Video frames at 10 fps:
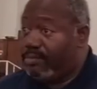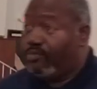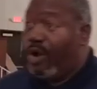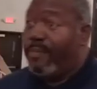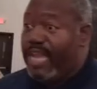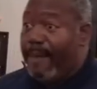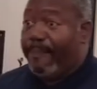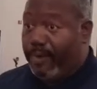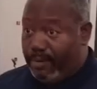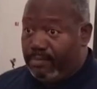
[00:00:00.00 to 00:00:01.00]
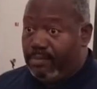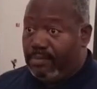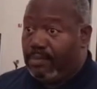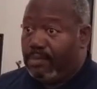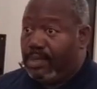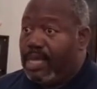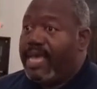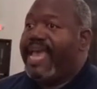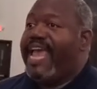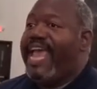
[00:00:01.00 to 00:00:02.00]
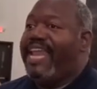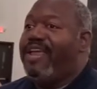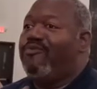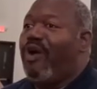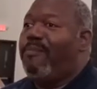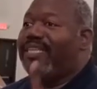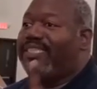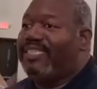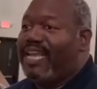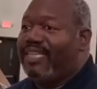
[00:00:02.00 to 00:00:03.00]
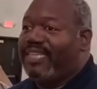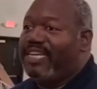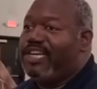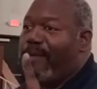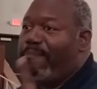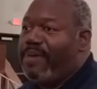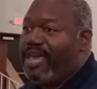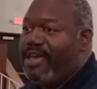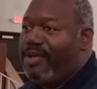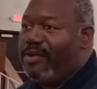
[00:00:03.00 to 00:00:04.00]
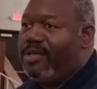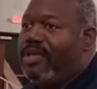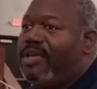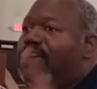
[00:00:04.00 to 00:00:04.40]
Roman emperor. Any Roman citizen could appeal